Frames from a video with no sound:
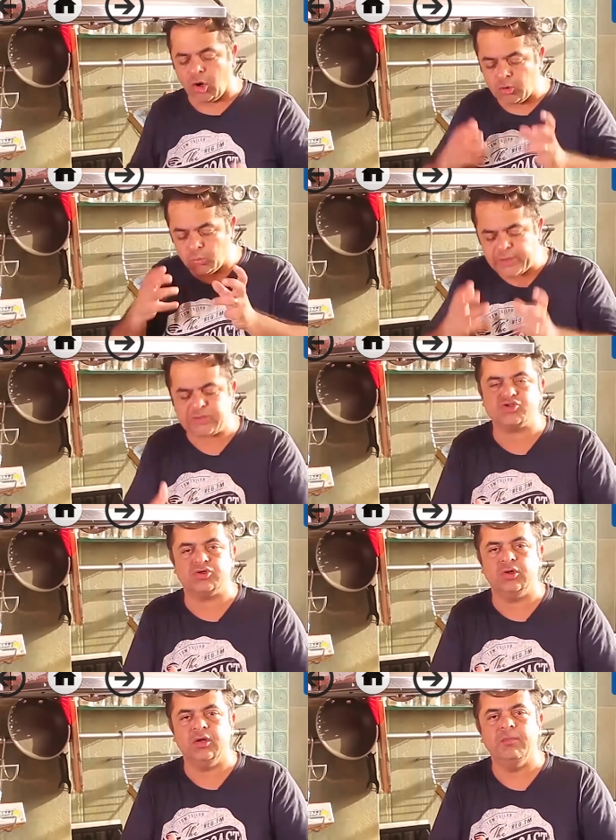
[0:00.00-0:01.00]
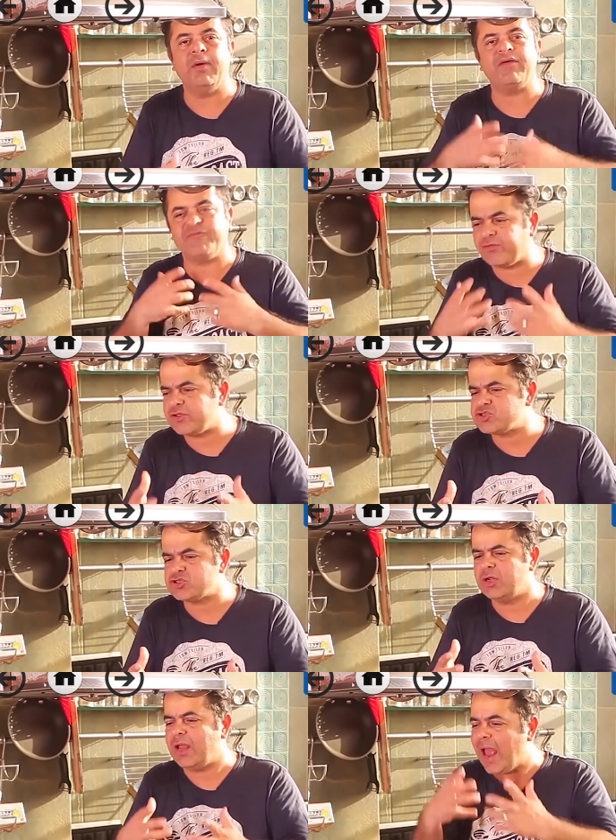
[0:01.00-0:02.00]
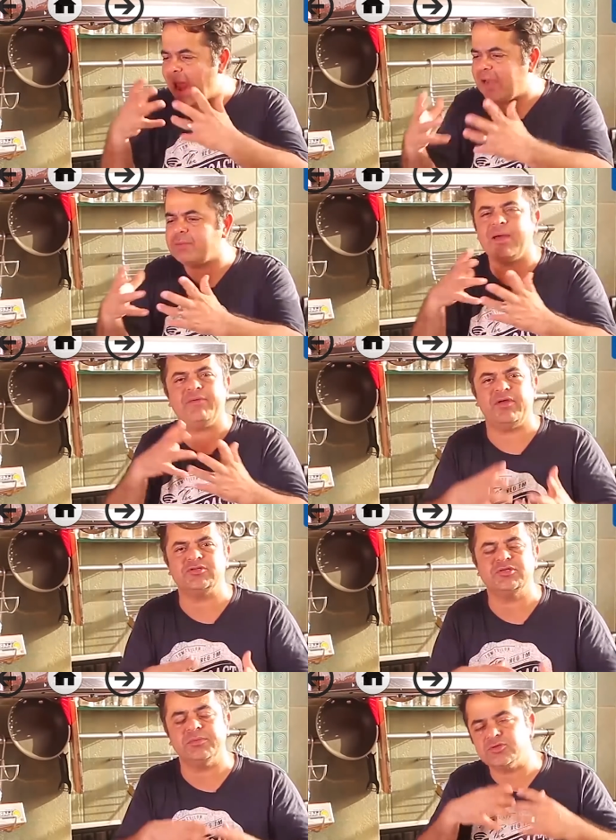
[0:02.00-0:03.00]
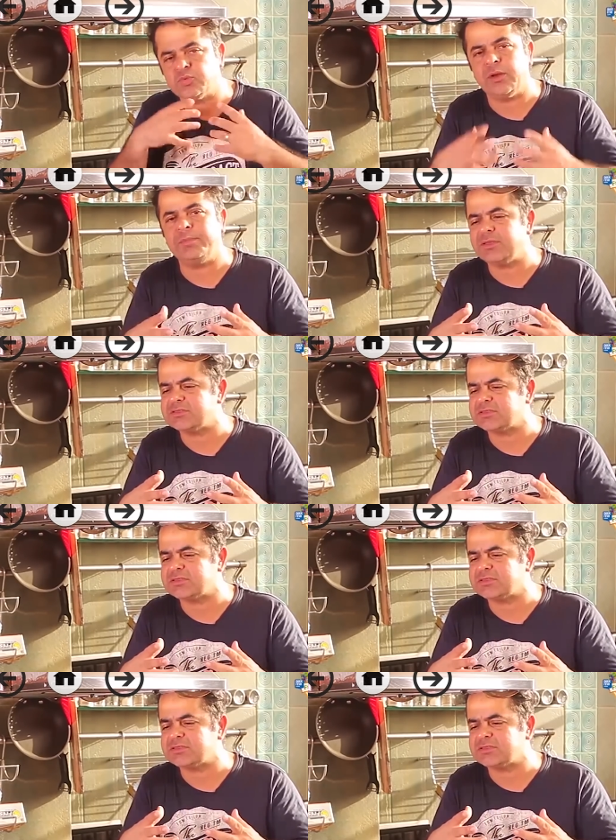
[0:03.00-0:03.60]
on which my fish and my vegetables will be